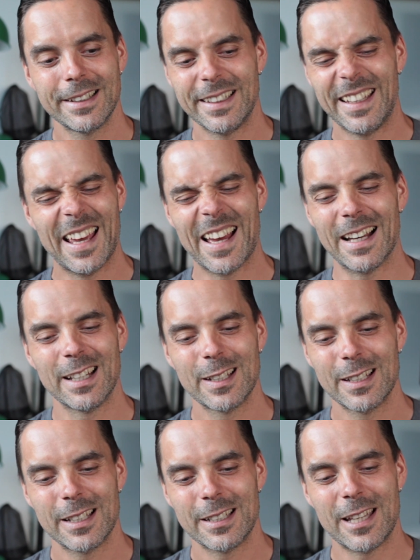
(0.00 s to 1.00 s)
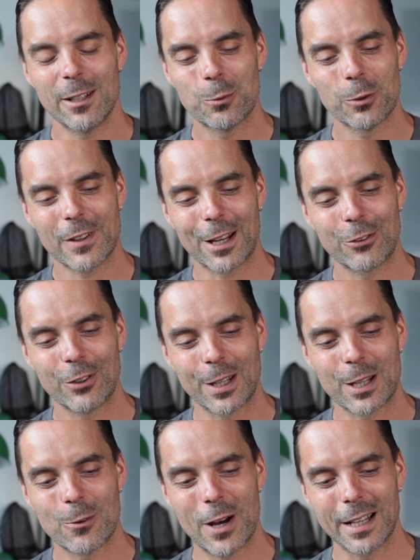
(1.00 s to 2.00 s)
yeah, This was
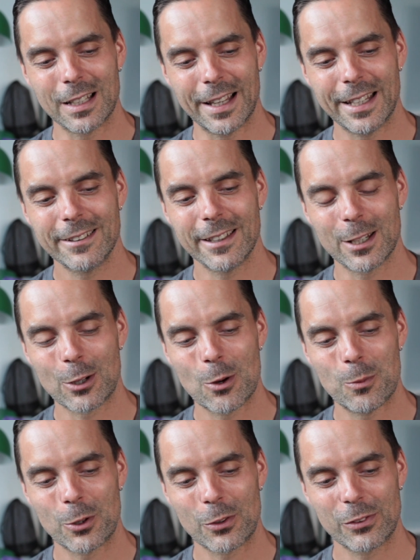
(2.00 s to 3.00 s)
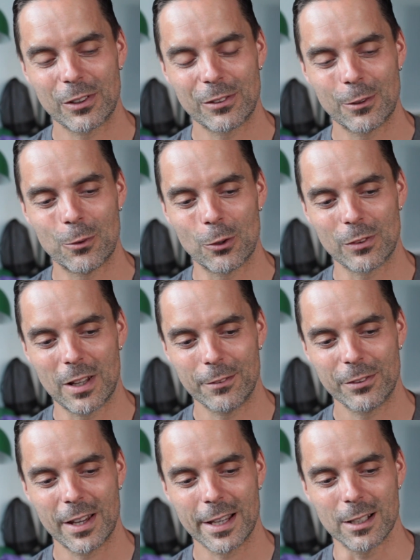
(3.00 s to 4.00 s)
actually quite late in the Commodore 64's
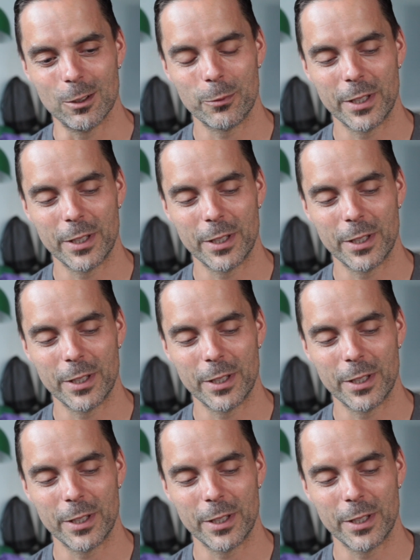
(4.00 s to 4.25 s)
life cycle.